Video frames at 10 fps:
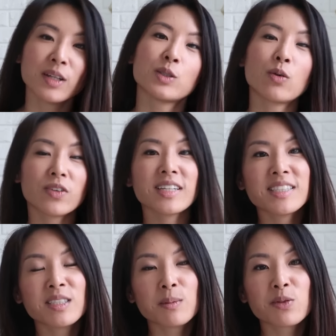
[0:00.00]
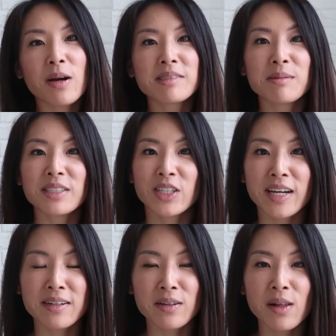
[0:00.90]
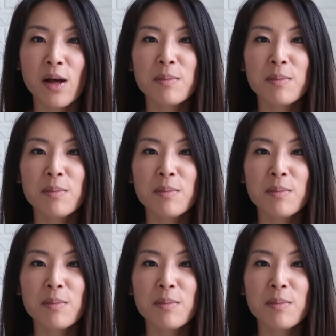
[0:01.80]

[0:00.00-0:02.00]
Don't forget to subscribe to my channel